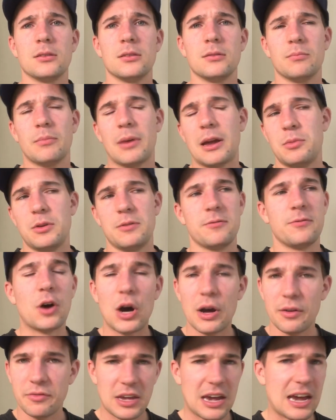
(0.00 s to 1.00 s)
maybe
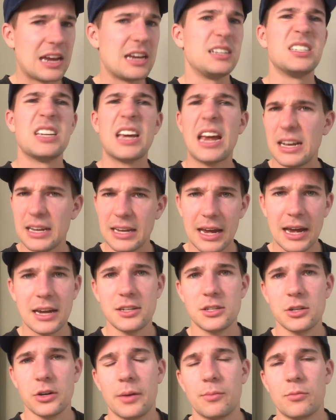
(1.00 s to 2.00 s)
5K,
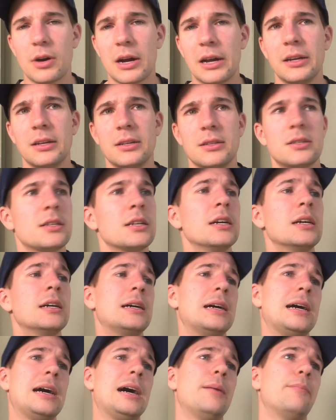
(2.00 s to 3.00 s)
10K type runners,
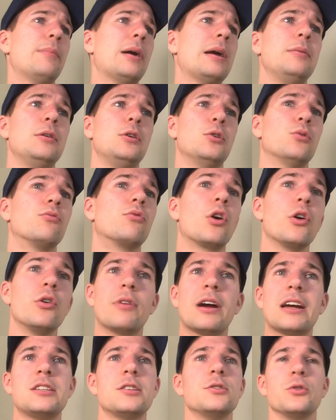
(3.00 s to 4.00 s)
maybe your road
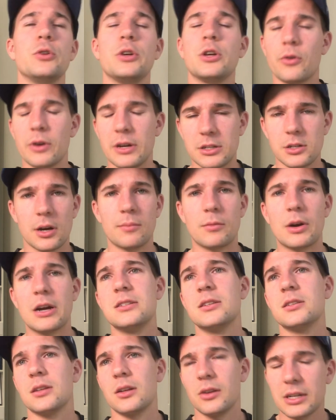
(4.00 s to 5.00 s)
races or your crit type
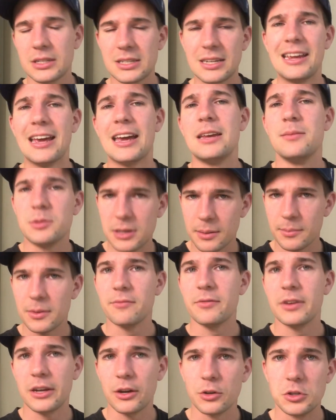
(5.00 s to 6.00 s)
races. I like to keep some
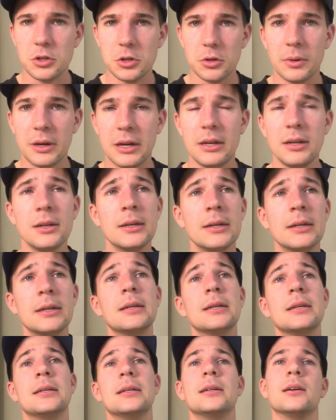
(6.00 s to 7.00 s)
of that VO2 in.
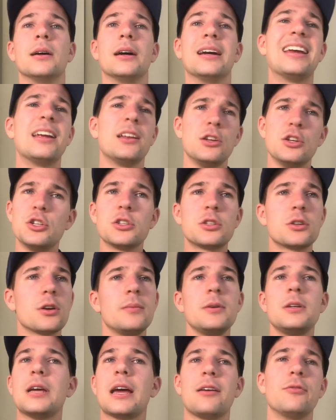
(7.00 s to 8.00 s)
Again, you just got to
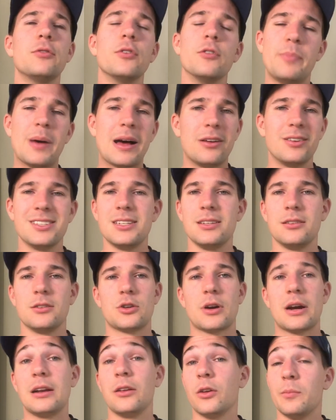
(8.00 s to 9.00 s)
be careful of balancing the
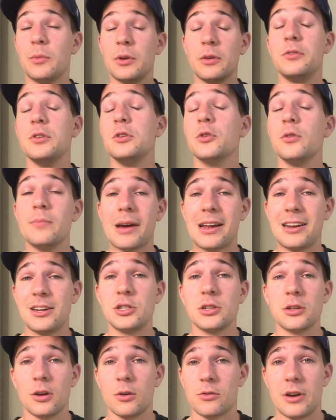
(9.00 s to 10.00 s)
training load, but if you do
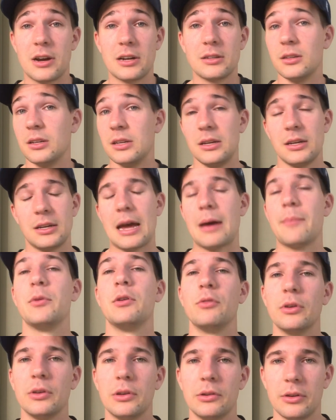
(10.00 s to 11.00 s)
manage it correctly, it can be
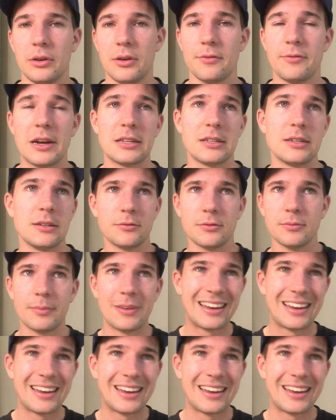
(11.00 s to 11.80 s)
really, really effective